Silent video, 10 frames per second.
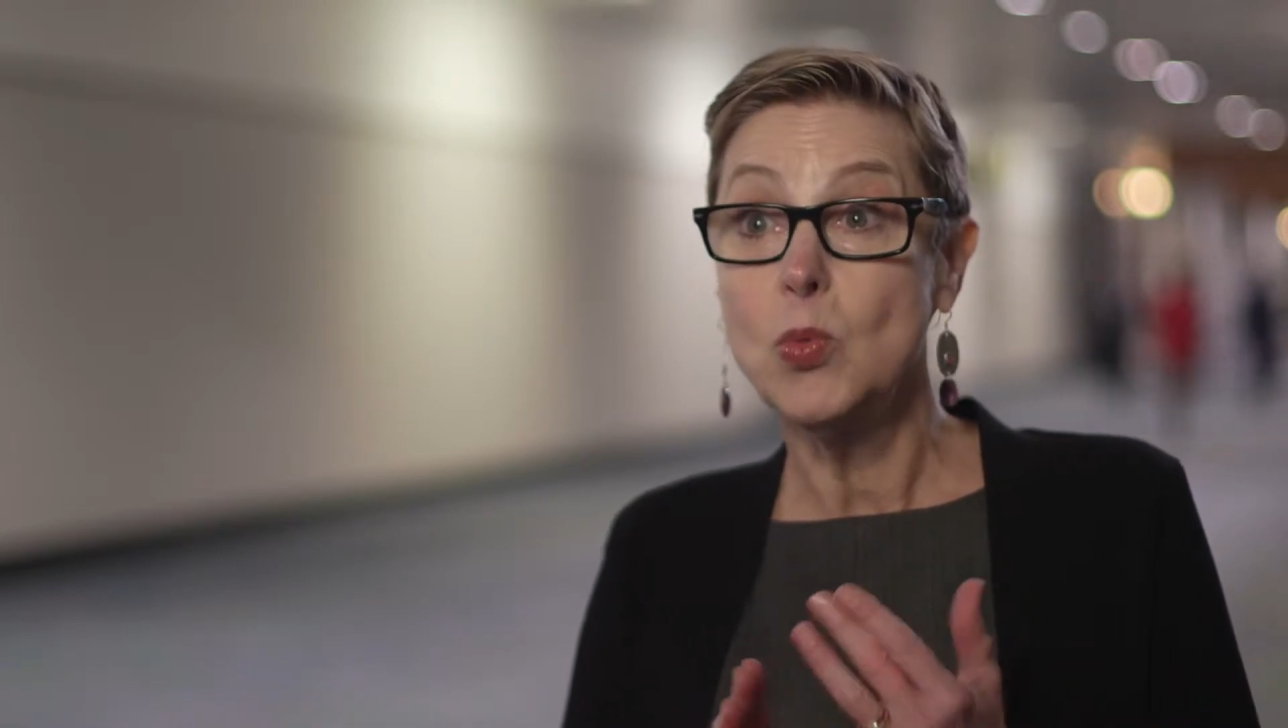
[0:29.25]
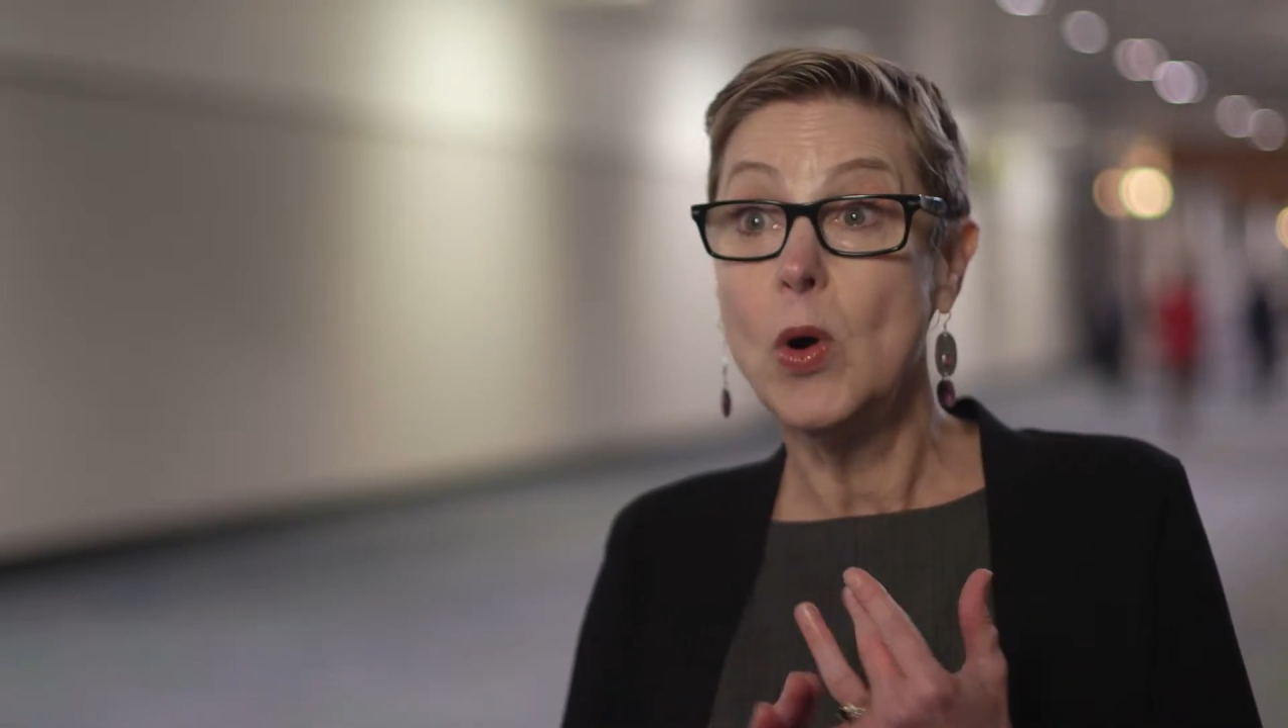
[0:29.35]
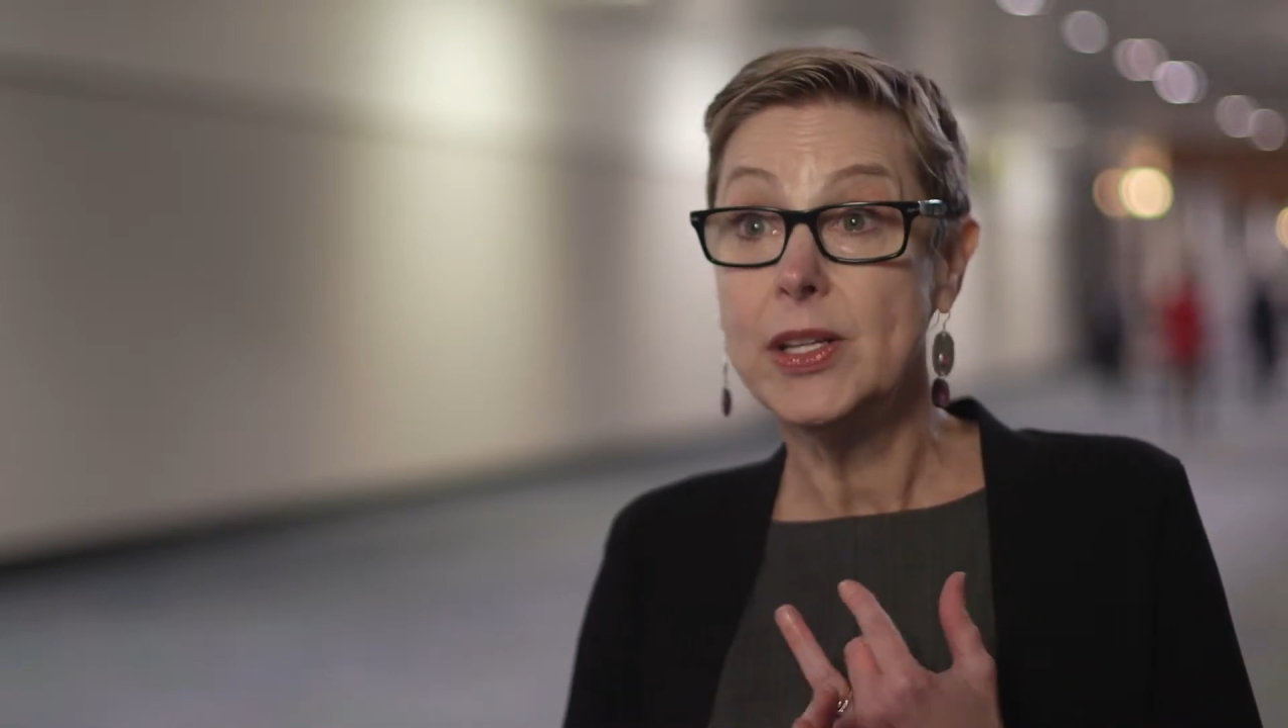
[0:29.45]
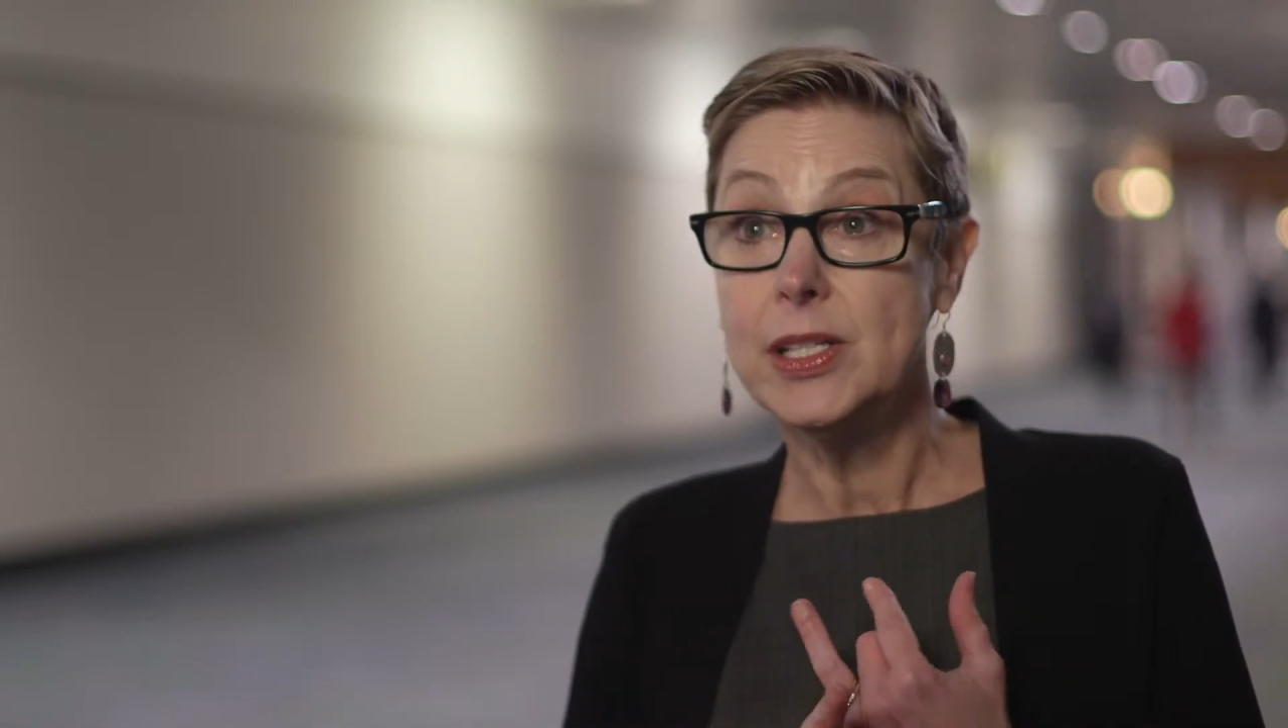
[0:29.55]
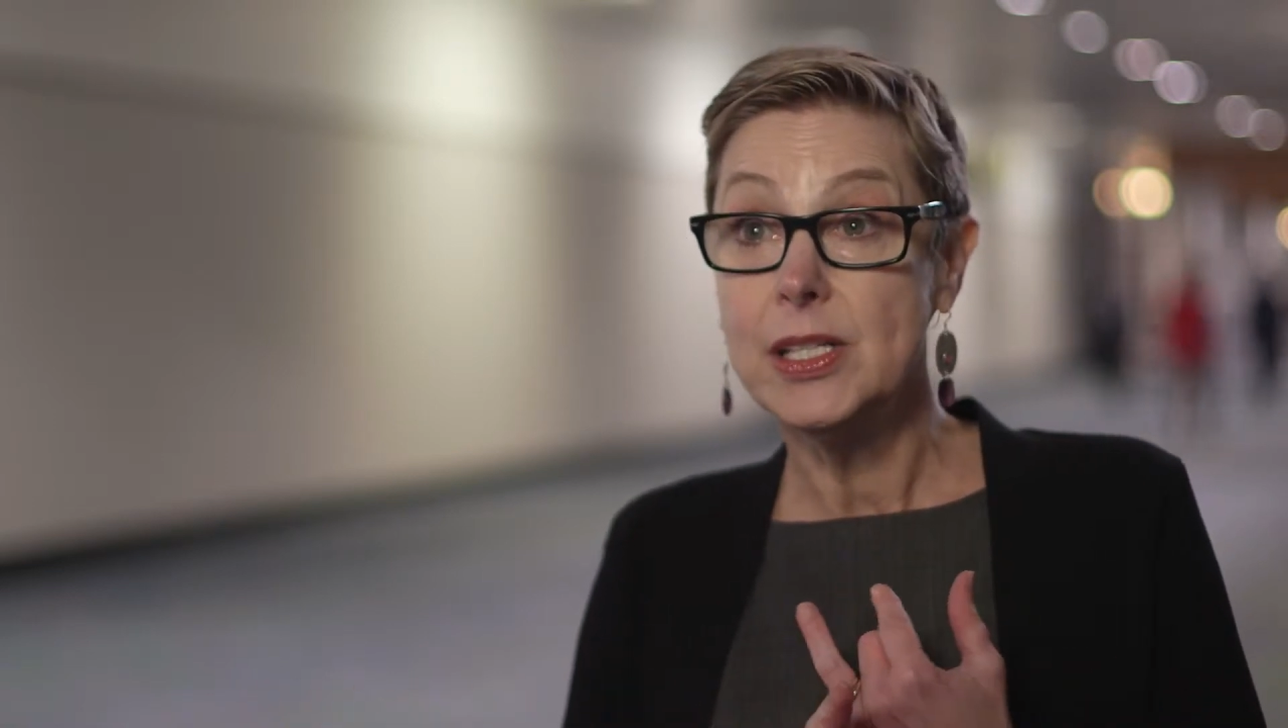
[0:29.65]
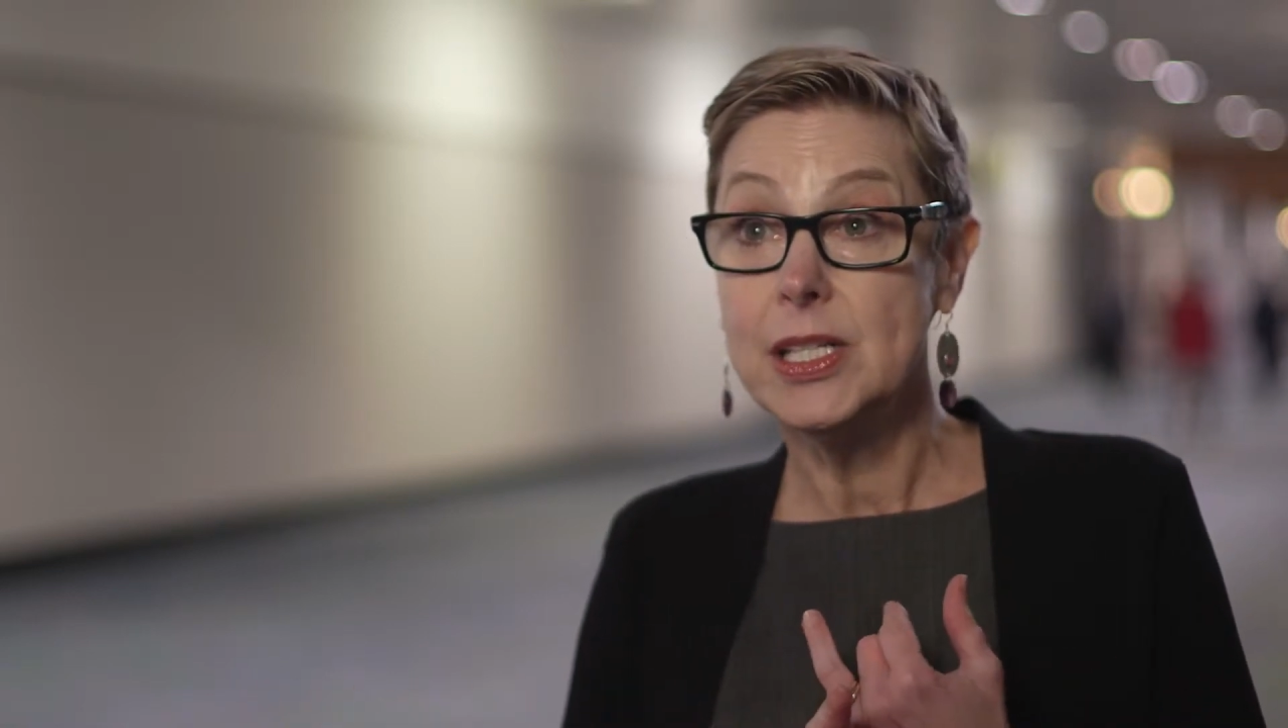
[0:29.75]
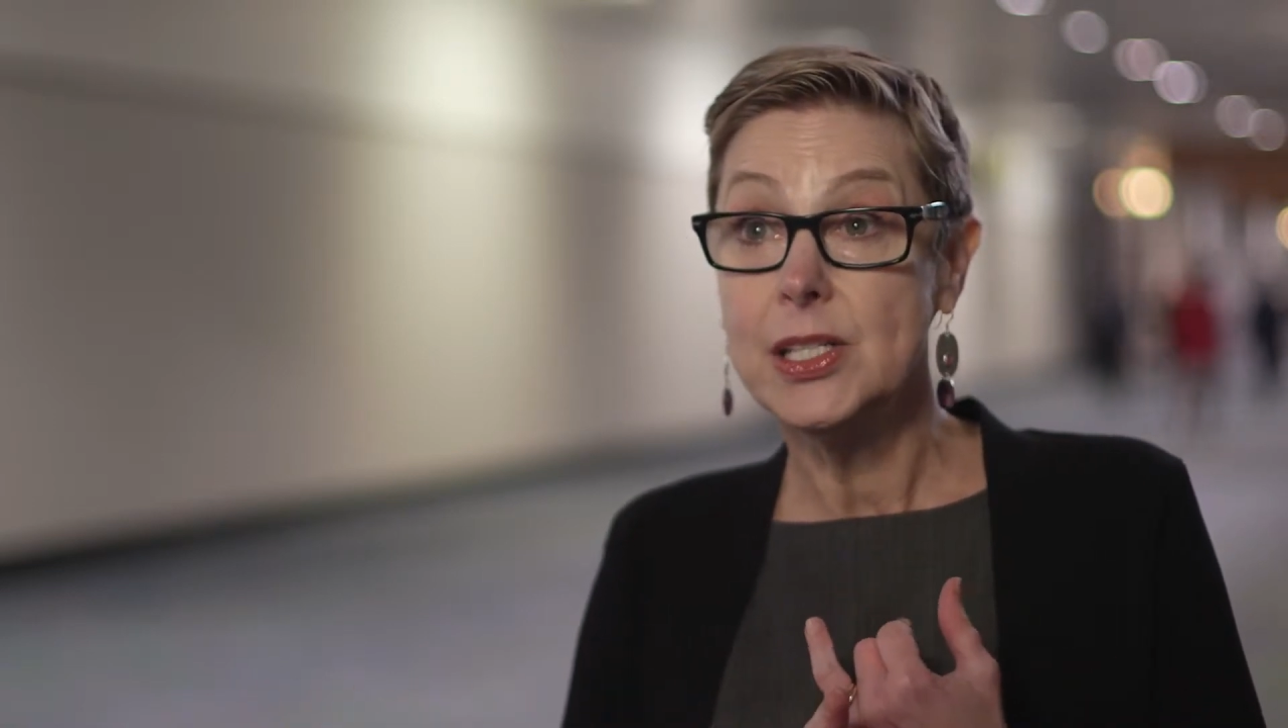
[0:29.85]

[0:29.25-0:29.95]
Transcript: One